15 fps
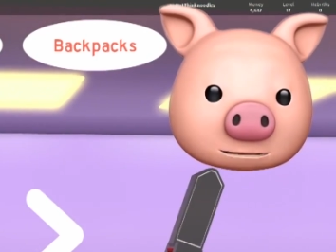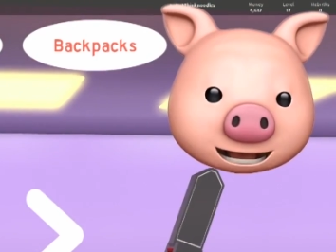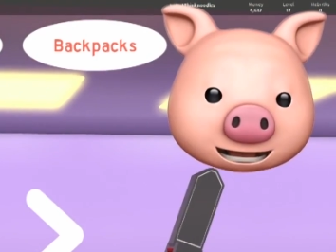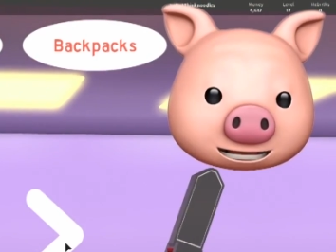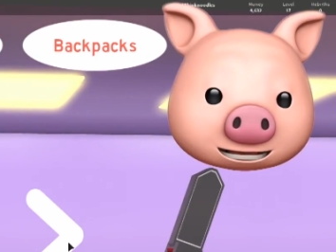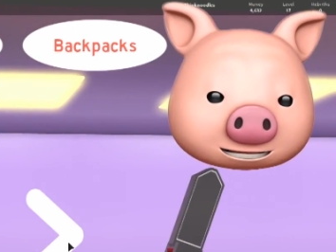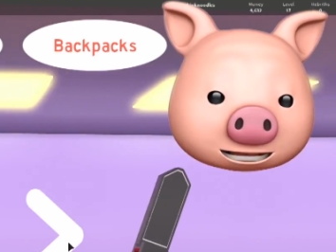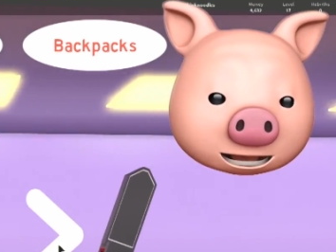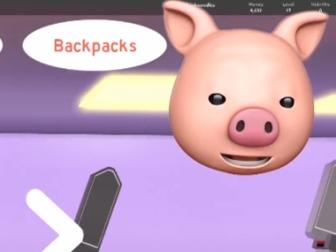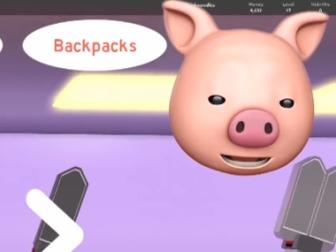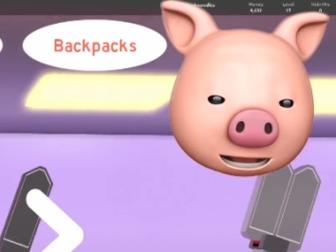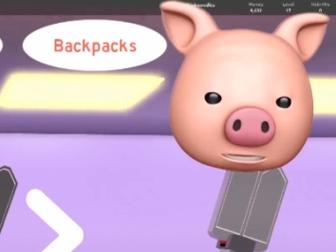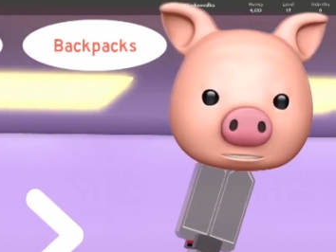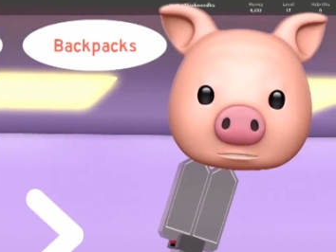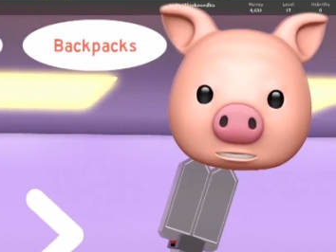but I think
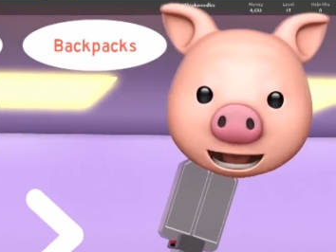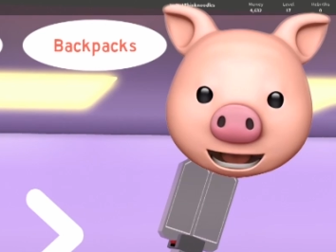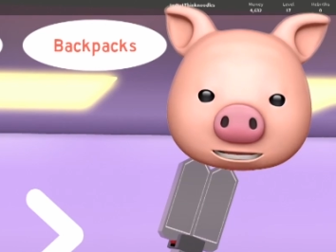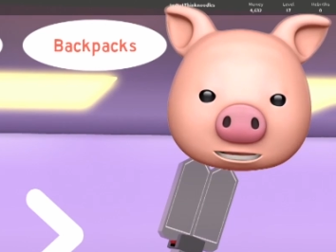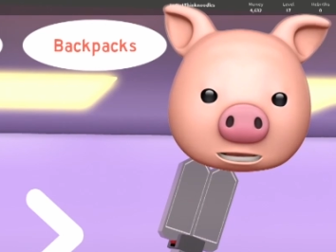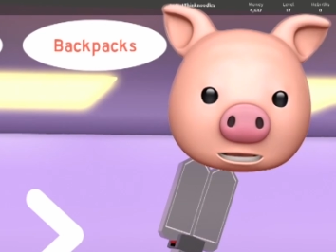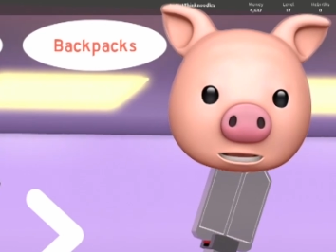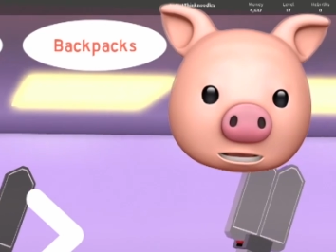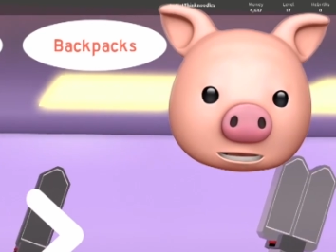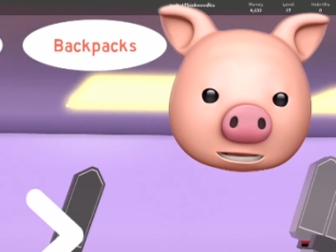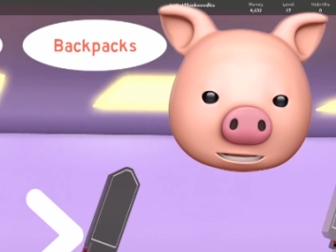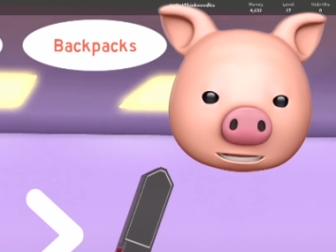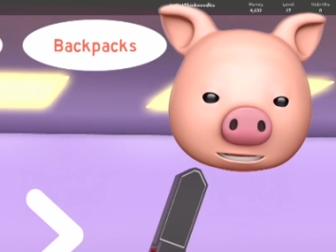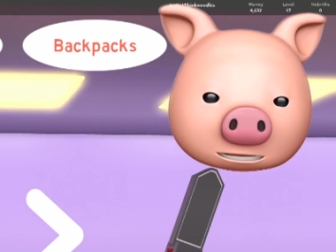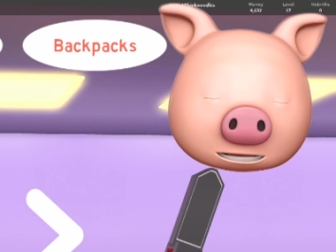I'd rather
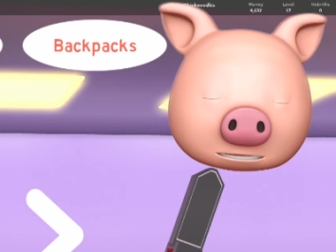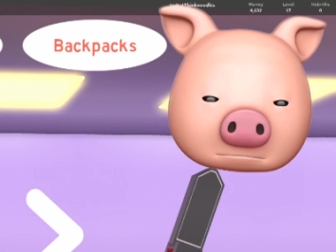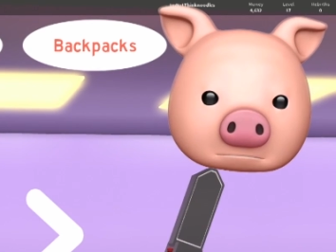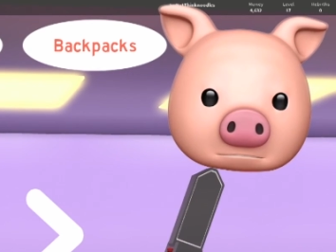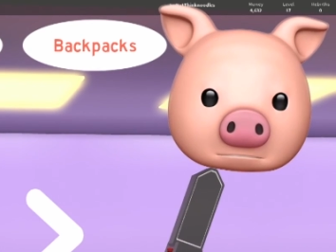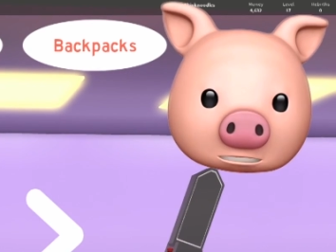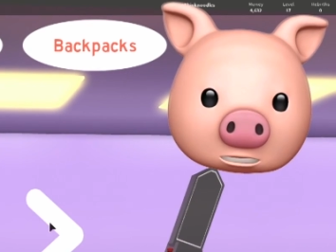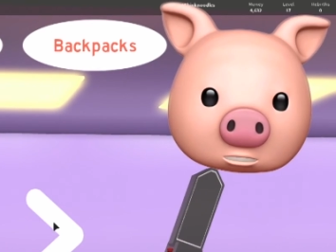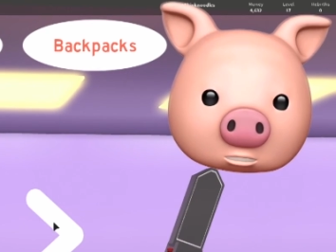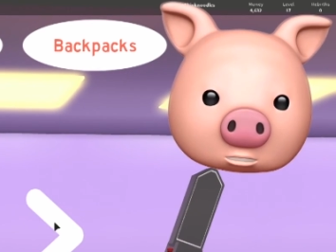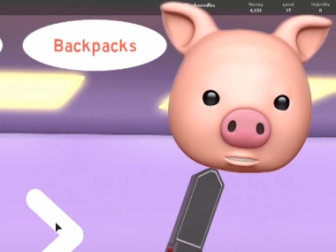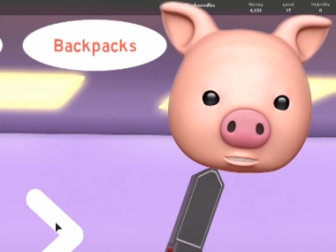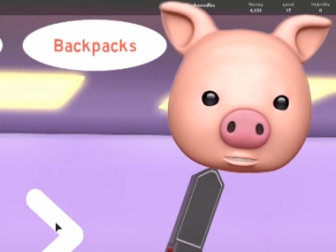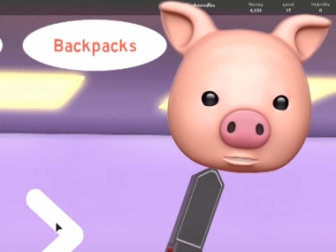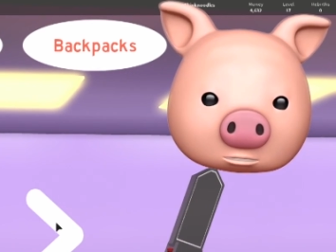
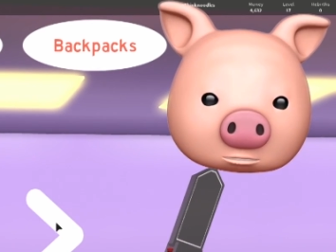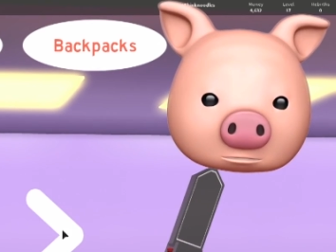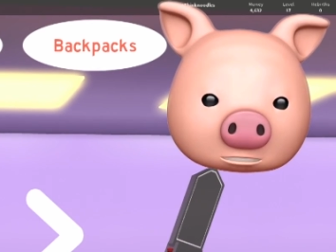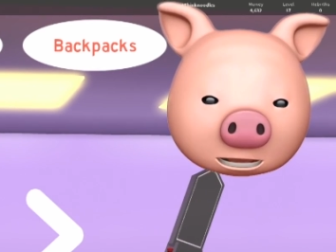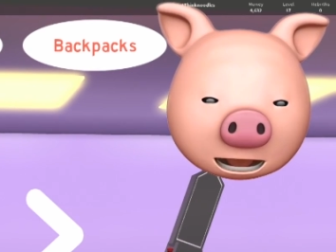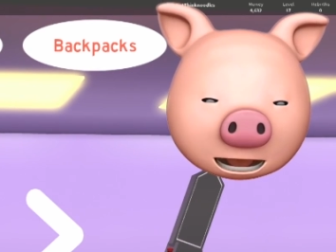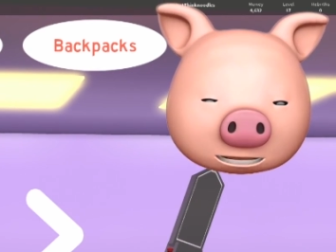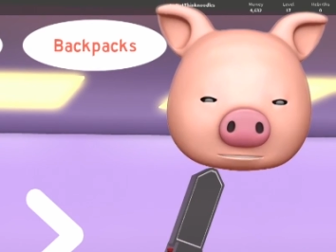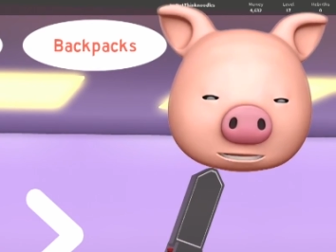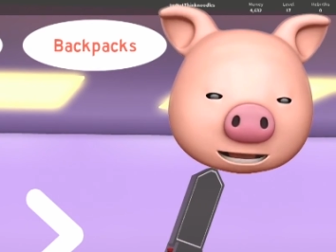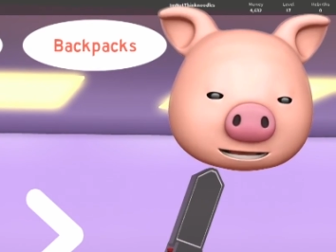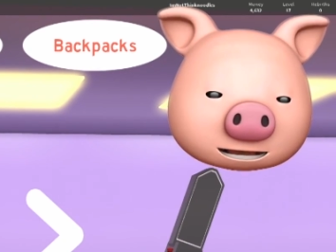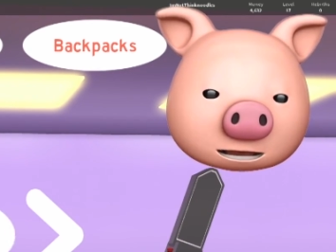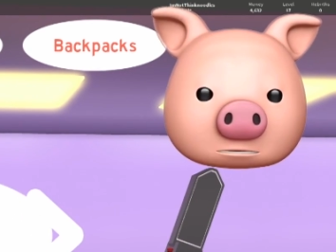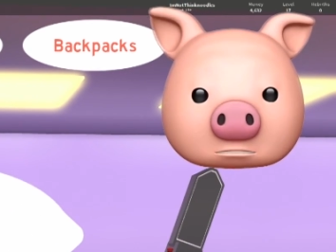oh, yeah, I'd
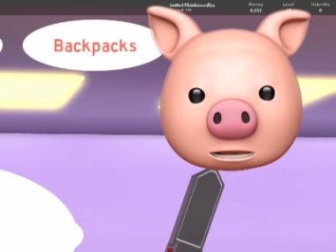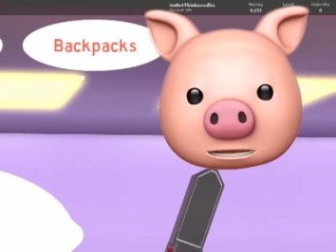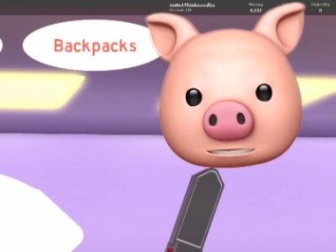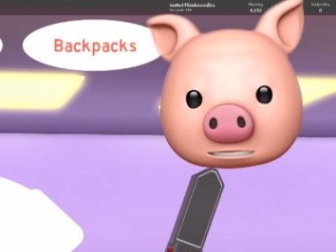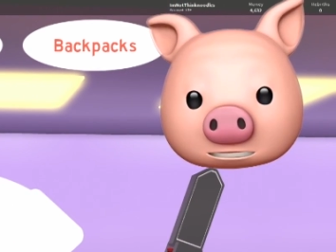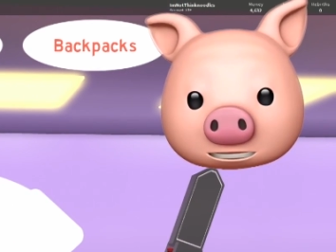rather get rarer